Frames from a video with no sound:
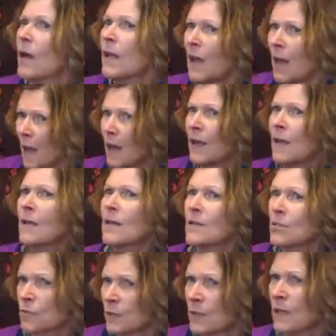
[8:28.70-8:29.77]
It
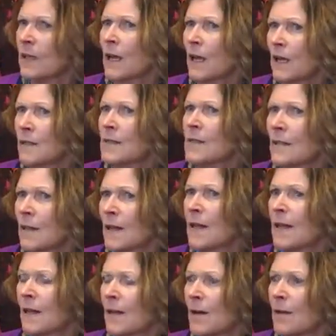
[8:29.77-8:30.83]
is really nice. See
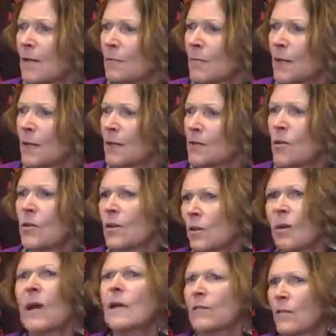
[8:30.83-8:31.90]
that, so you
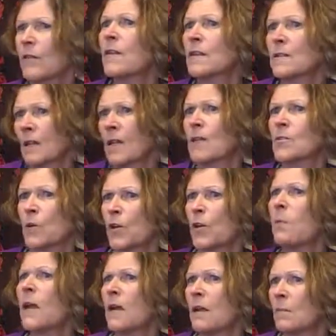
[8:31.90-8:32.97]
kind of, that's a case where you
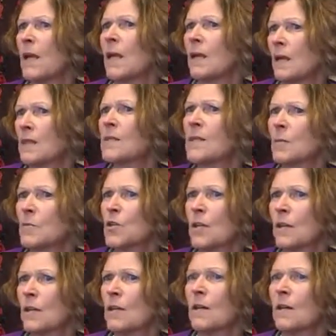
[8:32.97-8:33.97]
made an assumption.